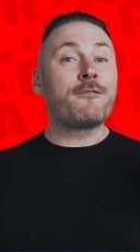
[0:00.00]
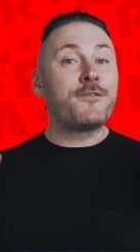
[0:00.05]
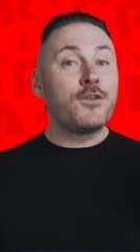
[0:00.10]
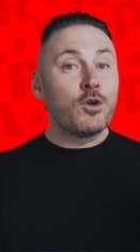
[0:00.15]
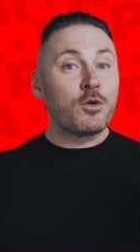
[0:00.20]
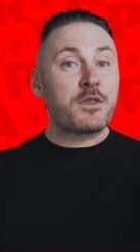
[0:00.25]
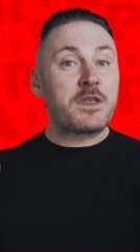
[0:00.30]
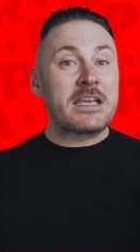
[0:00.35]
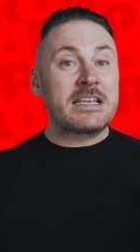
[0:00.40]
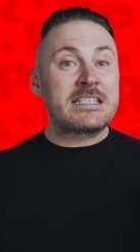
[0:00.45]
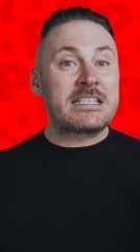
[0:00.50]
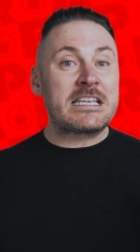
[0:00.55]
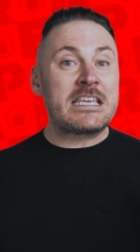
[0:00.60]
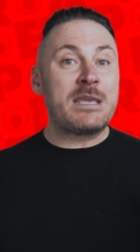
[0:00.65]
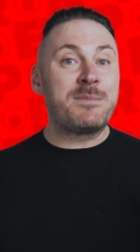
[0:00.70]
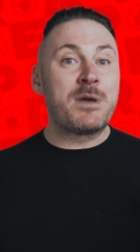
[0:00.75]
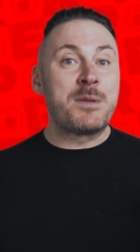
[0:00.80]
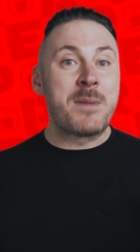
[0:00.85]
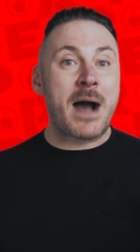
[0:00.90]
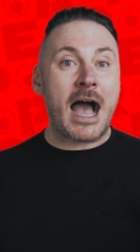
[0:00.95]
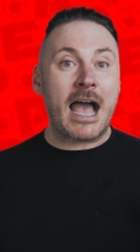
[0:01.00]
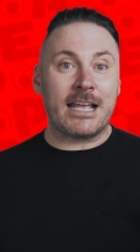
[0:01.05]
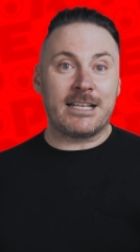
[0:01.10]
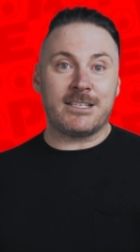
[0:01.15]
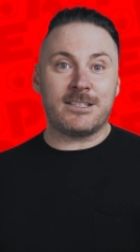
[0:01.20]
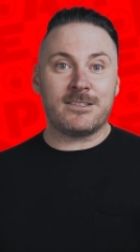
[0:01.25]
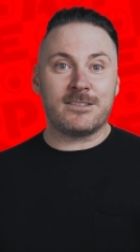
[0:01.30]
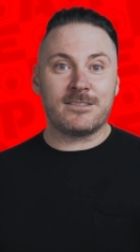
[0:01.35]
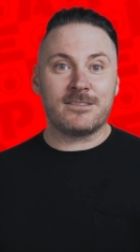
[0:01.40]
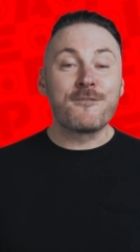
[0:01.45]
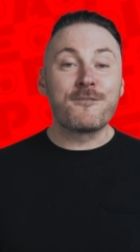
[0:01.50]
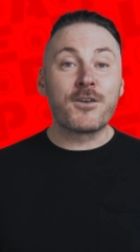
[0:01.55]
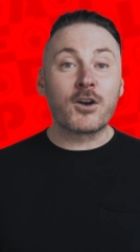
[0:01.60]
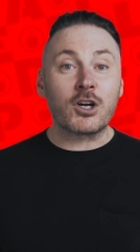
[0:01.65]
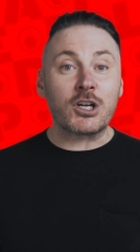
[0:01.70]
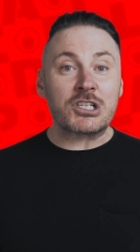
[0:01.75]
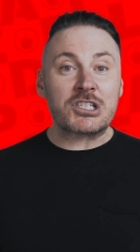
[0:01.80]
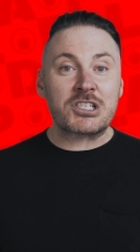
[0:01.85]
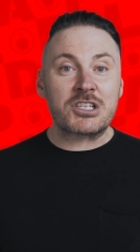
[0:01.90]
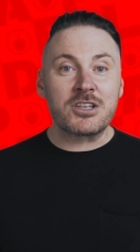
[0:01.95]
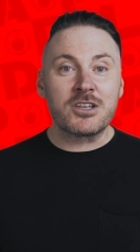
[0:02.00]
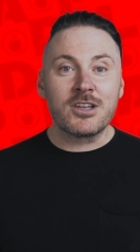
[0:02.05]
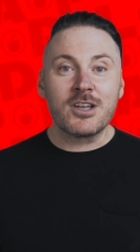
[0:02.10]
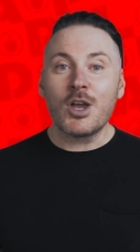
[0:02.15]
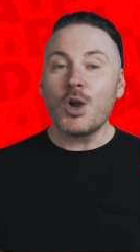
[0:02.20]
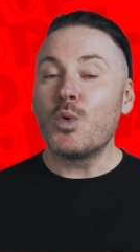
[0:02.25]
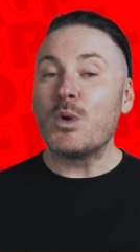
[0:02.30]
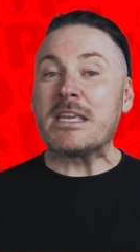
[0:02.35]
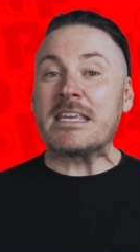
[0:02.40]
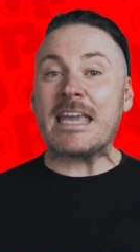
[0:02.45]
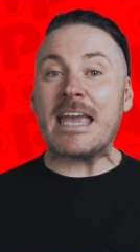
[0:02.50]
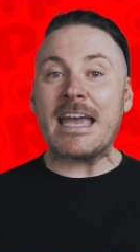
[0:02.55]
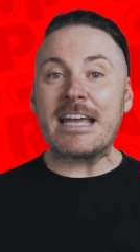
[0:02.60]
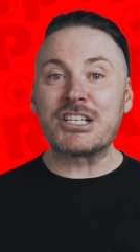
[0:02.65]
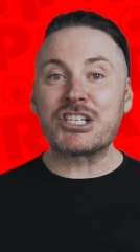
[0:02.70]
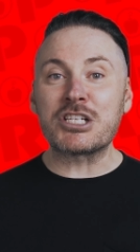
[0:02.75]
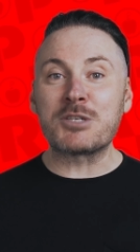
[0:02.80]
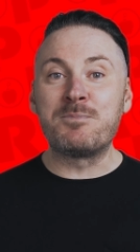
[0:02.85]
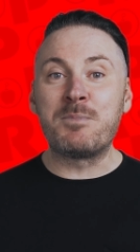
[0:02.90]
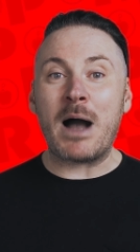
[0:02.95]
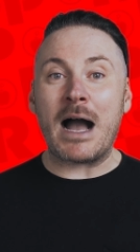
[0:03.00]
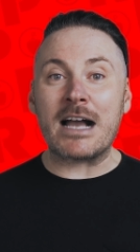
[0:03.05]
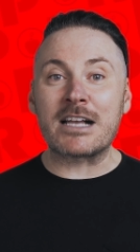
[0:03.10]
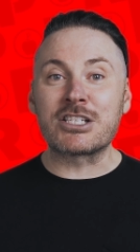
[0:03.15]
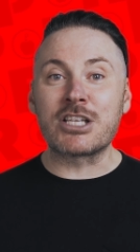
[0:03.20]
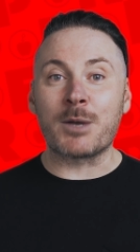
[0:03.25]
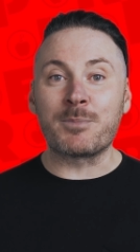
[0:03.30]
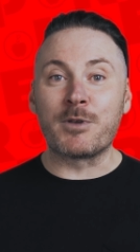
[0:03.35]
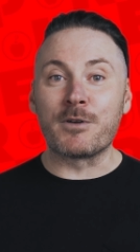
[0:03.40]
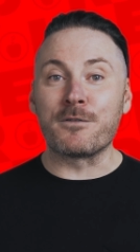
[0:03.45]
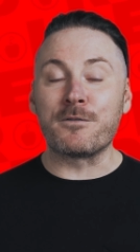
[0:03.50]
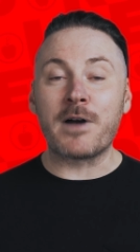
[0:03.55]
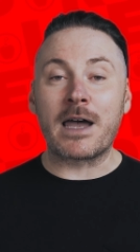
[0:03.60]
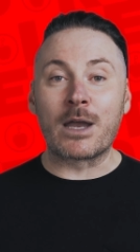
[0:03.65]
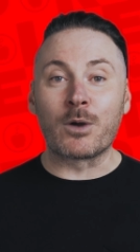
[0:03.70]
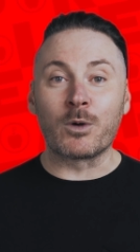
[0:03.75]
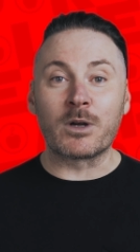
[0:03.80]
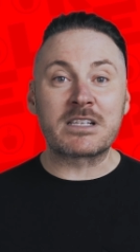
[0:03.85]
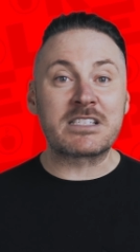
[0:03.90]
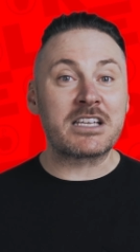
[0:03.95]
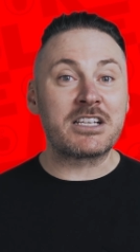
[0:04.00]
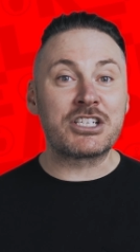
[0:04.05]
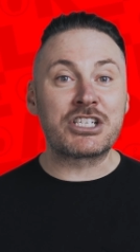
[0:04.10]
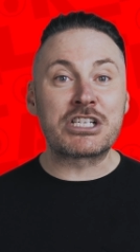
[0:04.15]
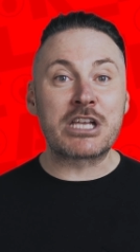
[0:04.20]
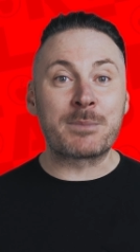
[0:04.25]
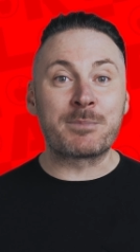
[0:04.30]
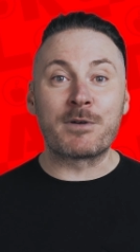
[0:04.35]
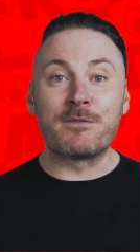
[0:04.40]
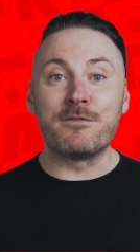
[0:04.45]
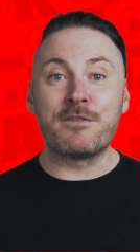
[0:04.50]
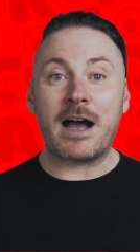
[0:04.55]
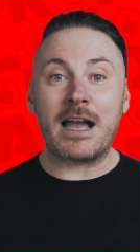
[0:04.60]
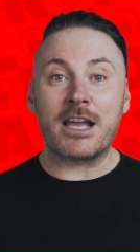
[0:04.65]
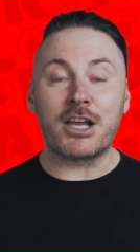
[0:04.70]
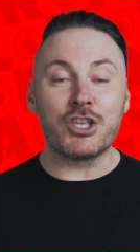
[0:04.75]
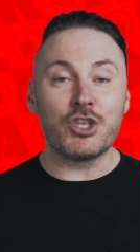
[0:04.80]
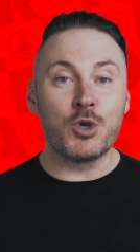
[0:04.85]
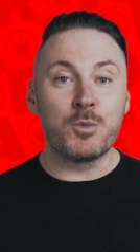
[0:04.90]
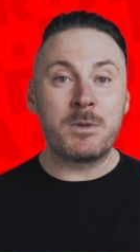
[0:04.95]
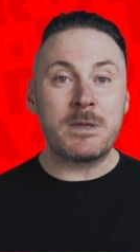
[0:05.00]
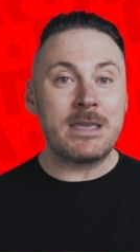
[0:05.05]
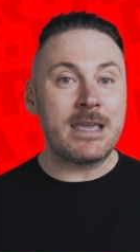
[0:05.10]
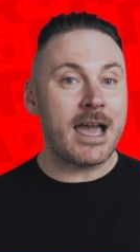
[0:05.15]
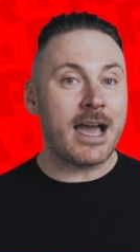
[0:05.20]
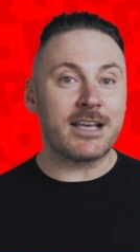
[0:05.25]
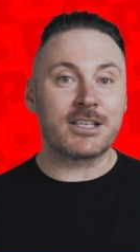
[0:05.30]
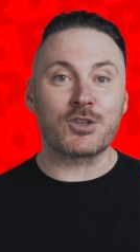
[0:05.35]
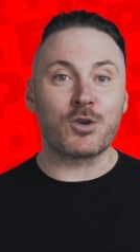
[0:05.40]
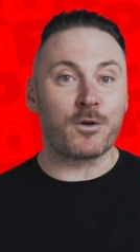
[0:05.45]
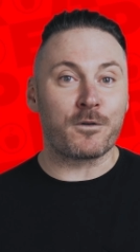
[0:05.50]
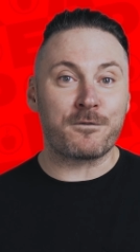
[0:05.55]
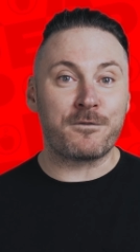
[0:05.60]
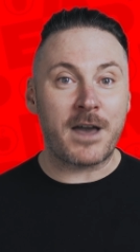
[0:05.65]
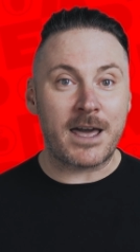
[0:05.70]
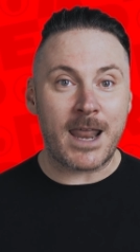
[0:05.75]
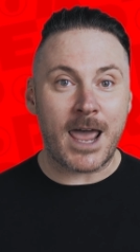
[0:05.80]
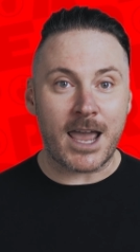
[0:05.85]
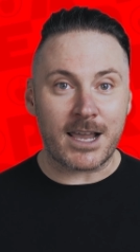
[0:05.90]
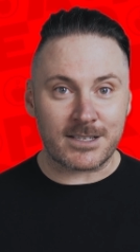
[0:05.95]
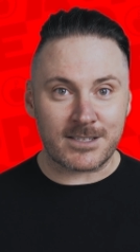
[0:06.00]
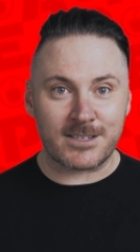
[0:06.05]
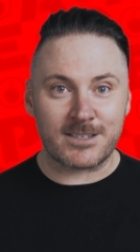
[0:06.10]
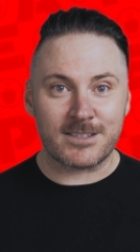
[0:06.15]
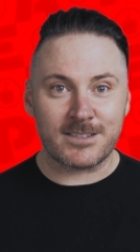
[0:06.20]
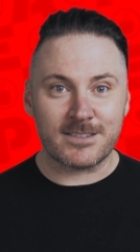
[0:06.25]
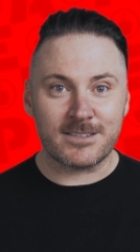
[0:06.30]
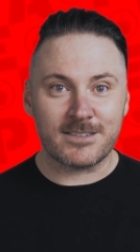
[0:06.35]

few things to keep in mind. First, we can't just box up your fireworks and ship them via UPS or FedEx.